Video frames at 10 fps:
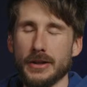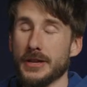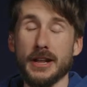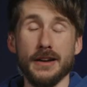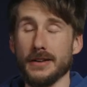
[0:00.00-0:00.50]
I
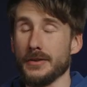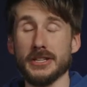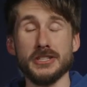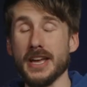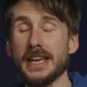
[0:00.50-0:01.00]
mean not
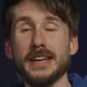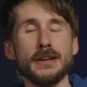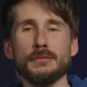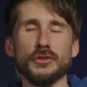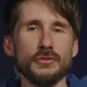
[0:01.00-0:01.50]
hitting
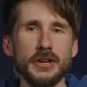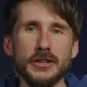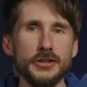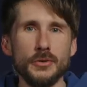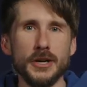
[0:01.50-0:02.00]
number three in
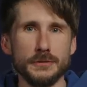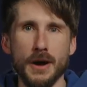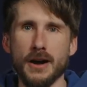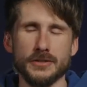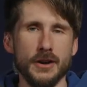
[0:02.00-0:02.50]
the U.S.
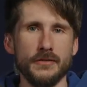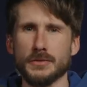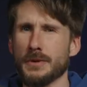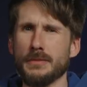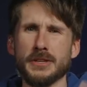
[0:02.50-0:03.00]
box office,
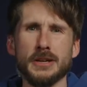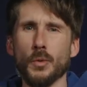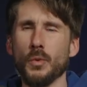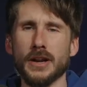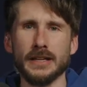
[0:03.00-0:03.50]
becoming number
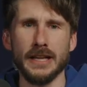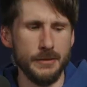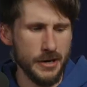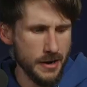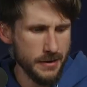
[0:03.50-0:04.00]
one in
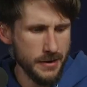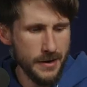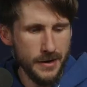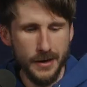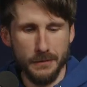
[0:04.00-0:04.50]
Lebanon,
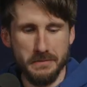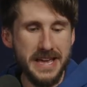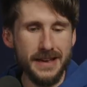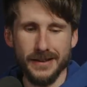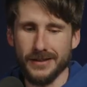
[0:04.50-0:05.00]

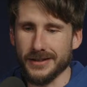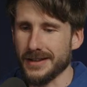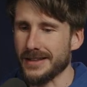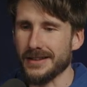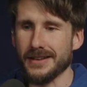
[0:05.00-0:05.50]
being in the
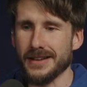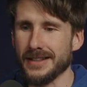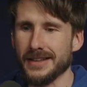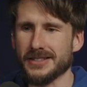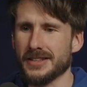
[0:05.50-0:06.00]
in the
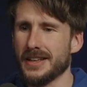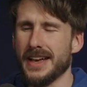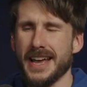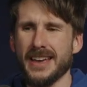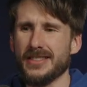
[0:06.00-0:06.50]
in the
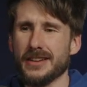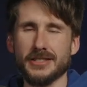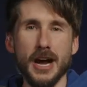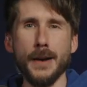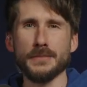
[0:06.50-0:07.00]
in the
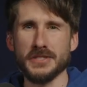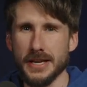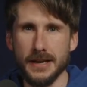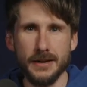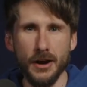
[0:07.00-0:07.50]
top
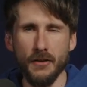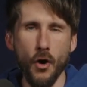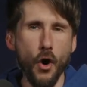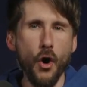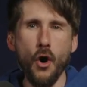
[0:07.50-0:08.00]
ten of
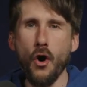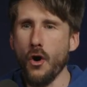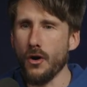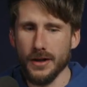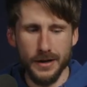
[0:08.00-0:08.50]

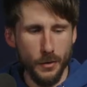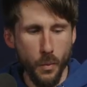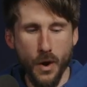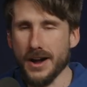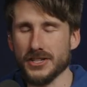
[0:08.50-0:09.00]
all
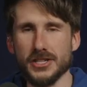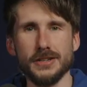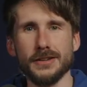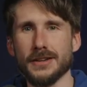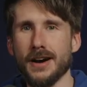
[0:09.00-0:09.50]
watched
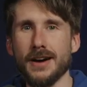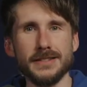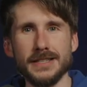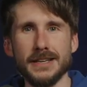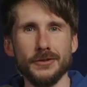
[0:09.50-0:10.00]

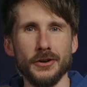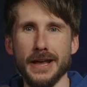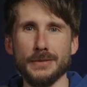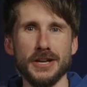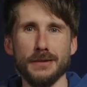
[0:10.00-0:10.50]
content on
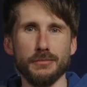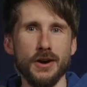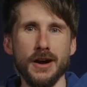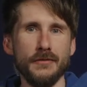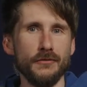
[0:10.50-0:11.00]
Amazon
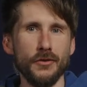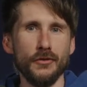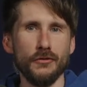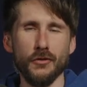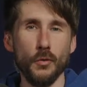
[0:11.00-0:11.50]
Prime
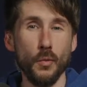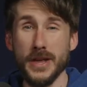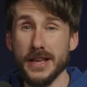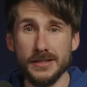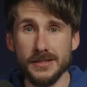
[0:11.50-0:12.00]
for for
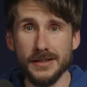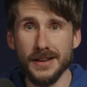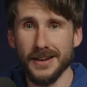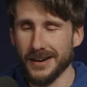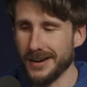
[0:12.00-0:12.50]
weeks.
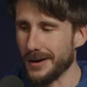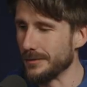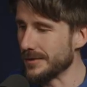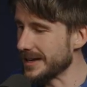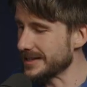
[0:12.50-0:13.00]

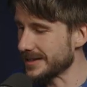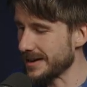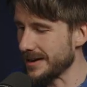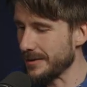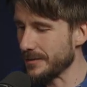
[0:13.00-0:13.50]
Um, it's
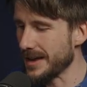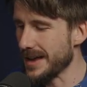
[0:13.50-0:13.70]
um,